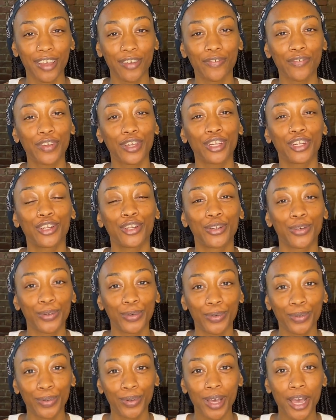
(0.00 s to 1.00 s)
If you're
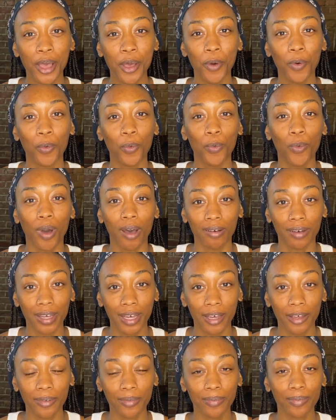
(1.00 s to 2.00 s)
new,
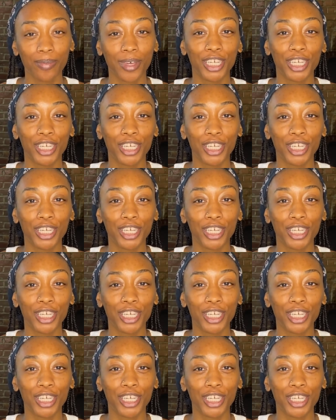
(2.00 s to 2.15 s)
welcome.